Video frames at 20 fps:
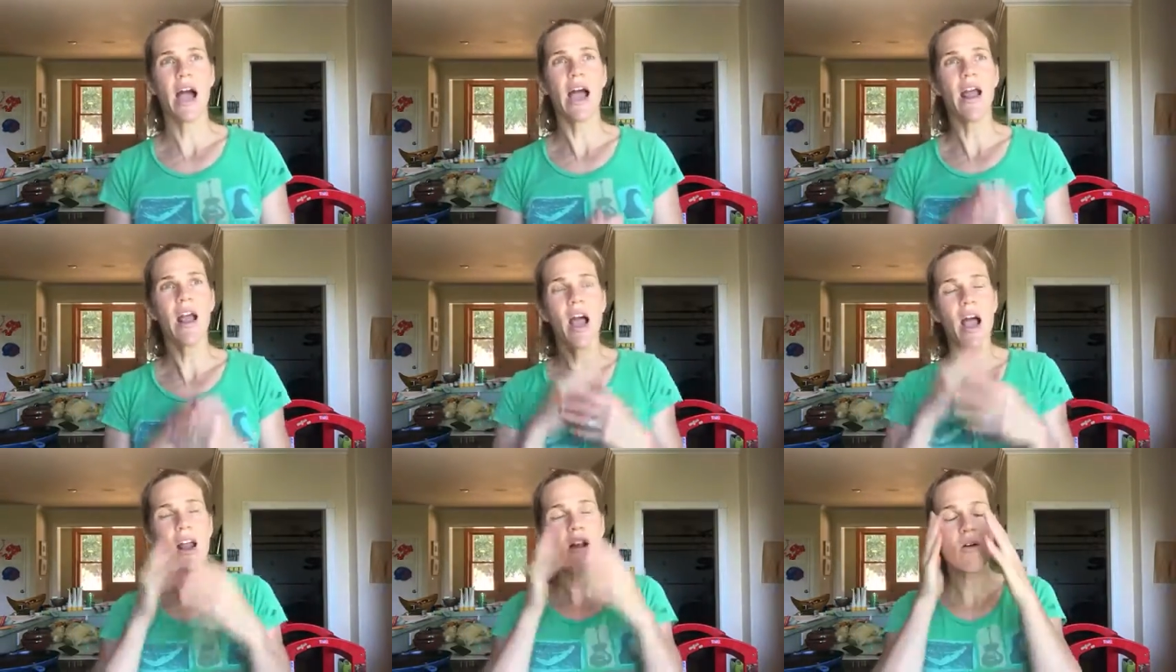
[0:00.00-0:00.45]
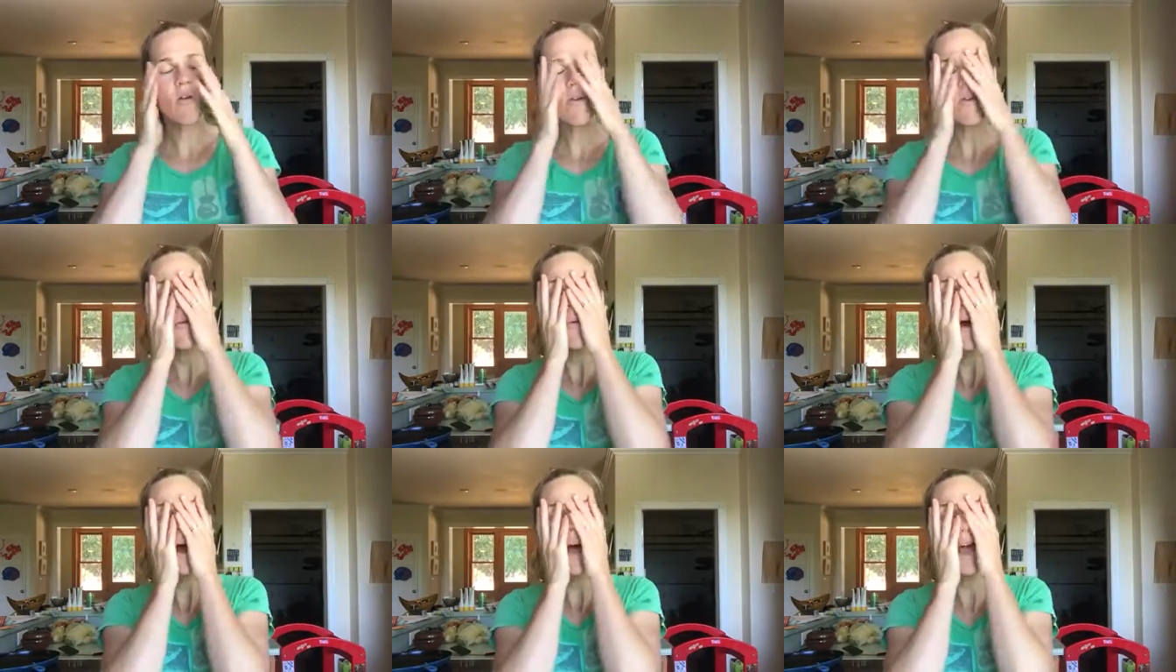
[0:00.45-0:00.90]
I, I don't
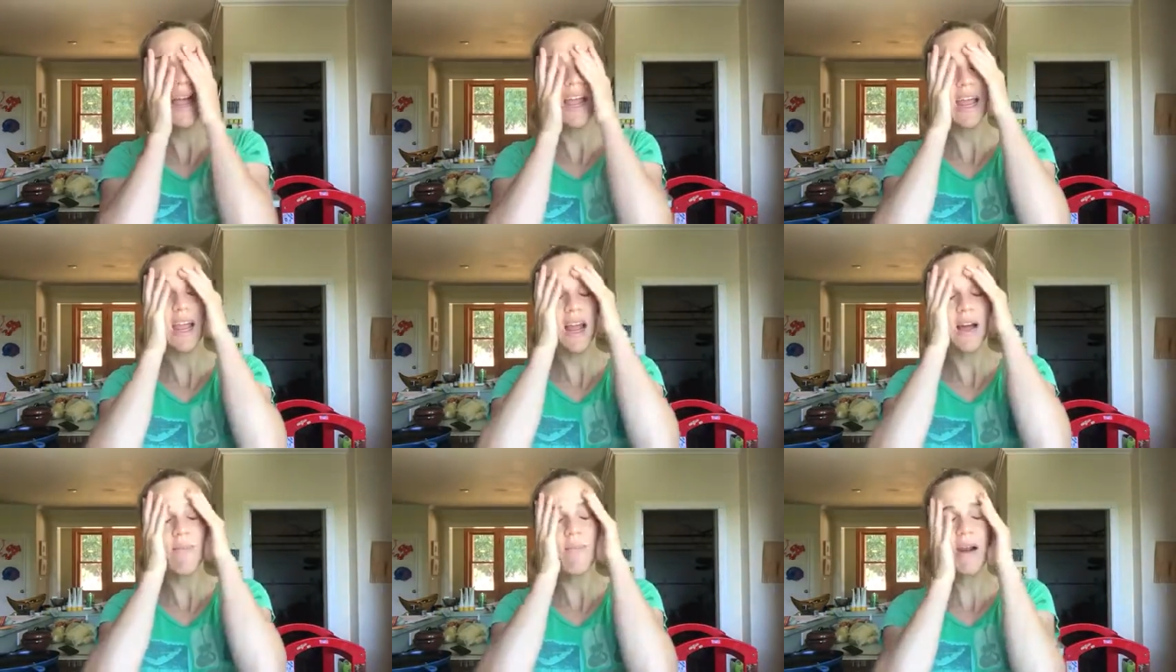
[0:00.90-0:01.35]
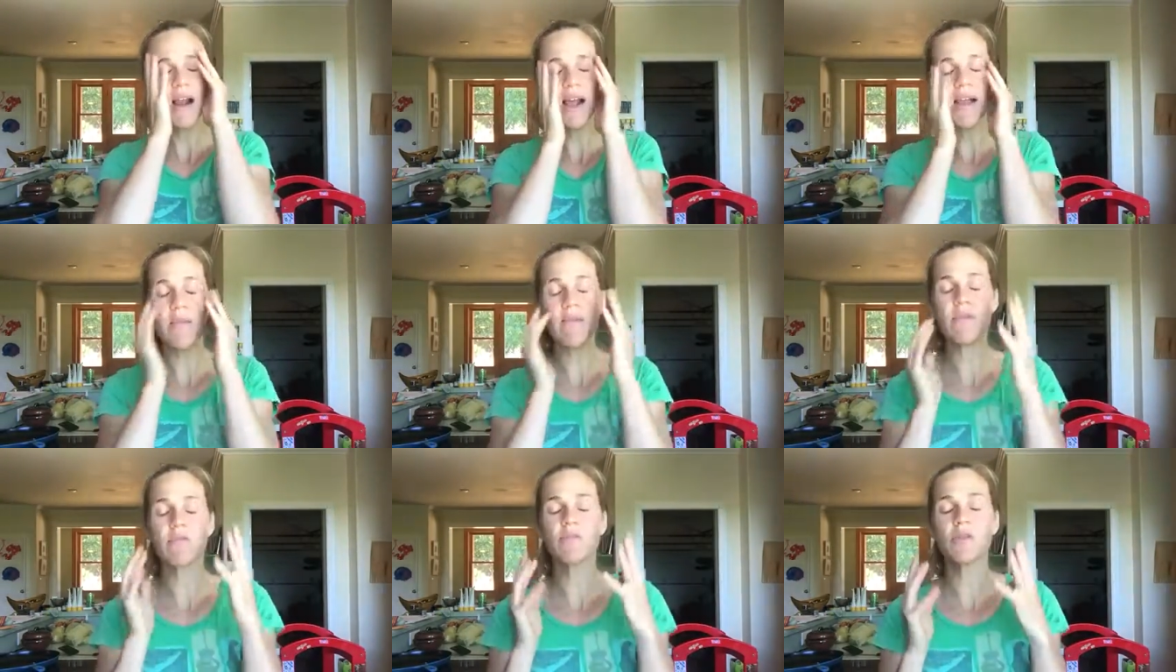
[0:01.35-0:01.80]
know why, but
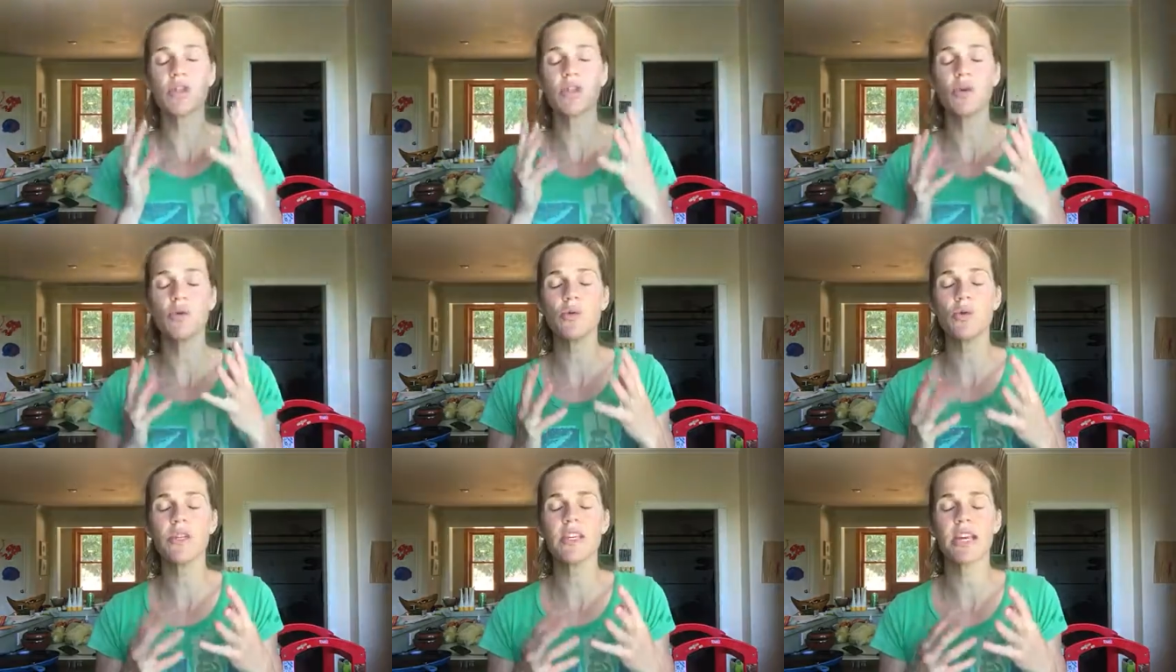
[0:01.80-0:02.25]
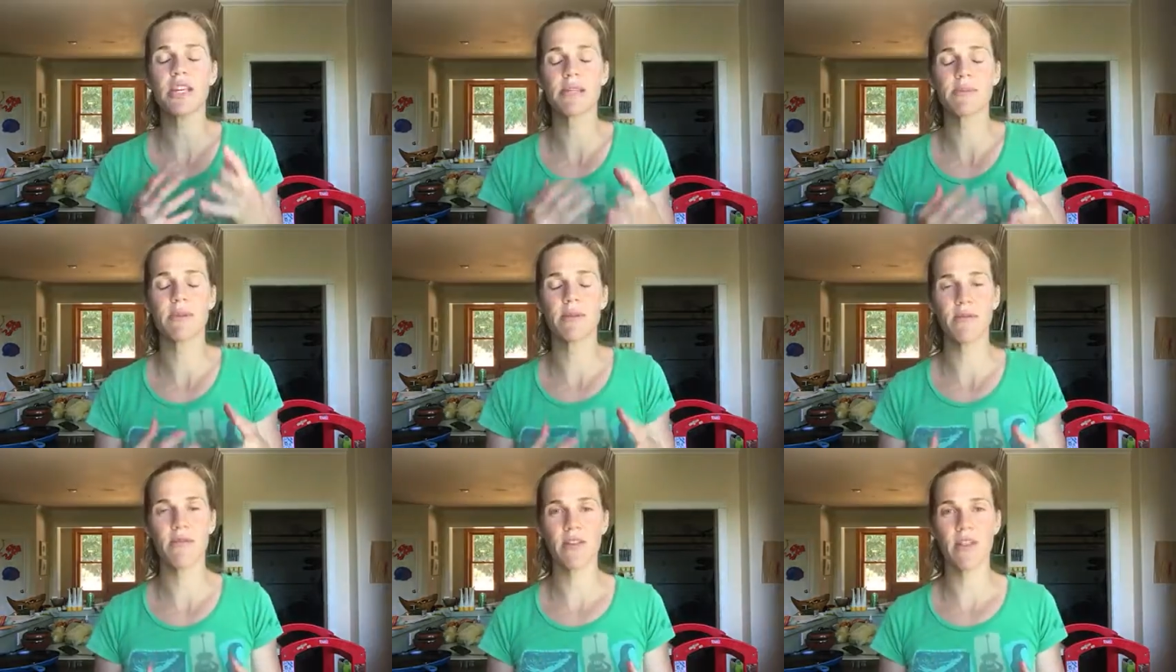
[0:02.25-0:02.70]
I'm so
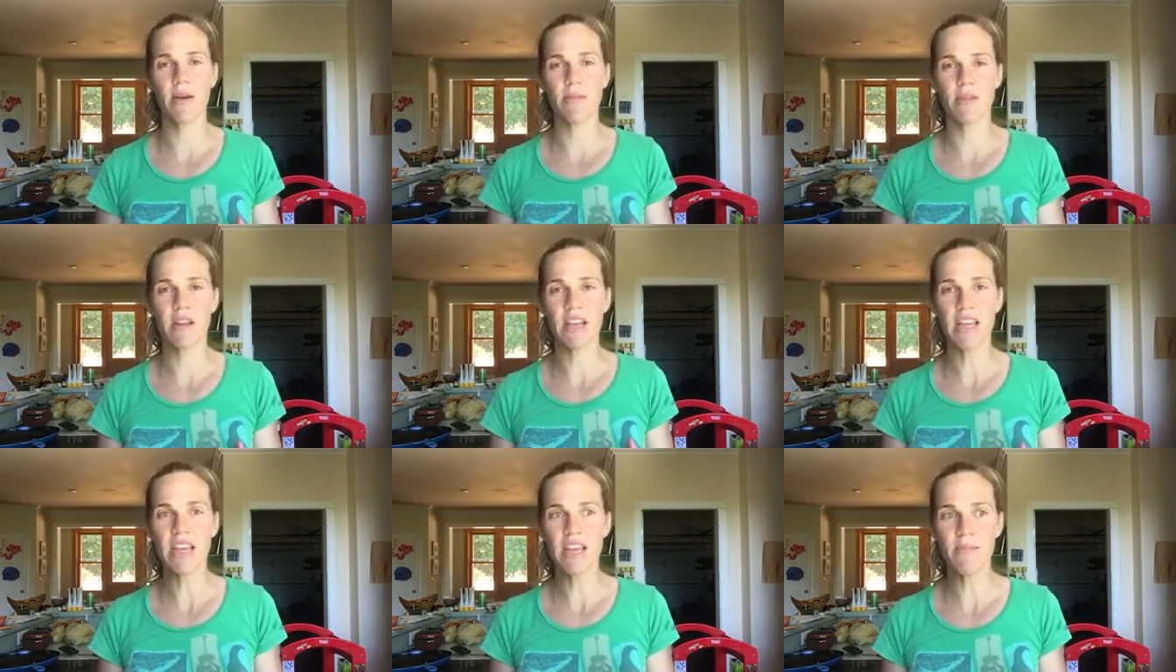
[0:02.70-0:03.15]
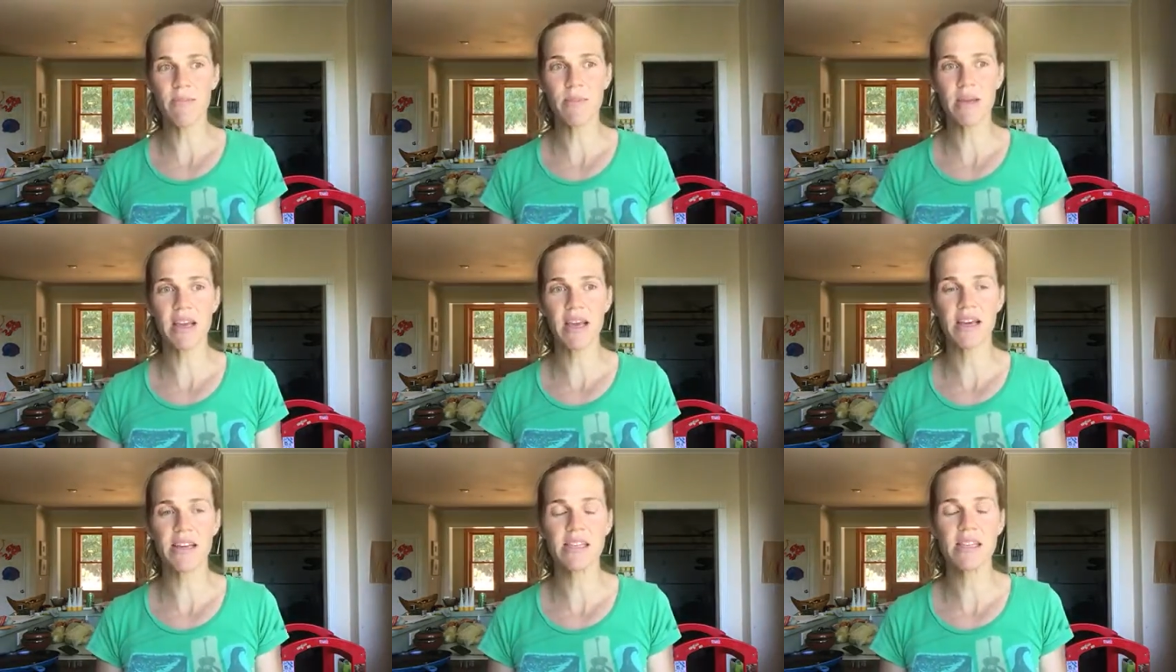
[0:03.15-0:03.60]
desperate for them to eat
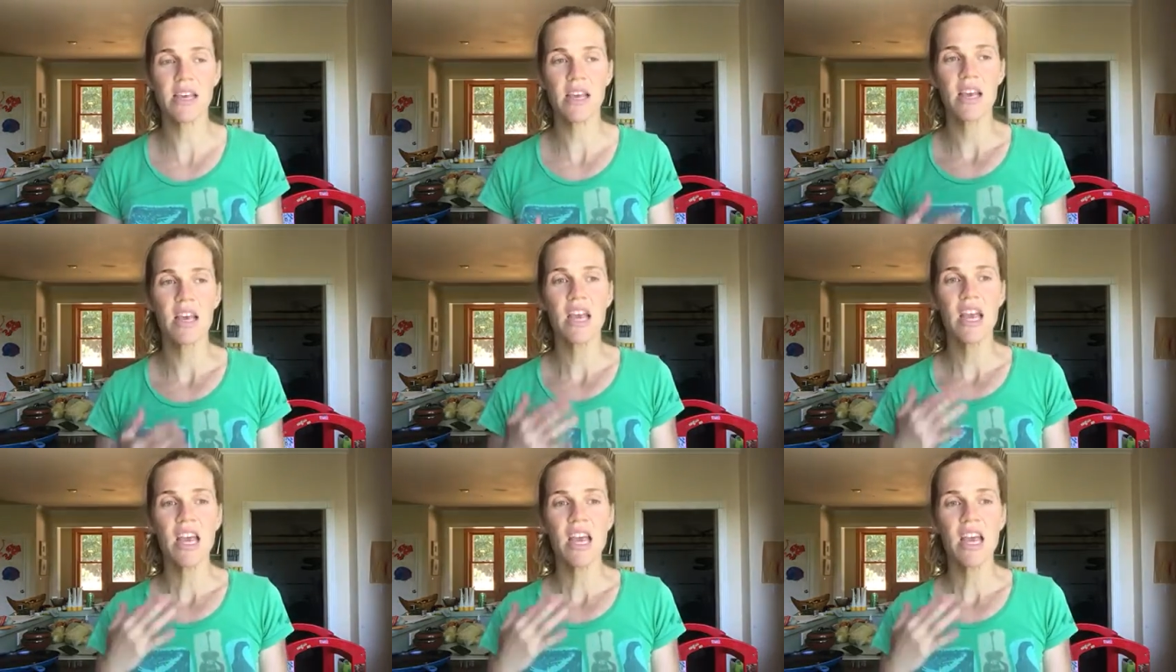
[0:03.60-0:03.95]
because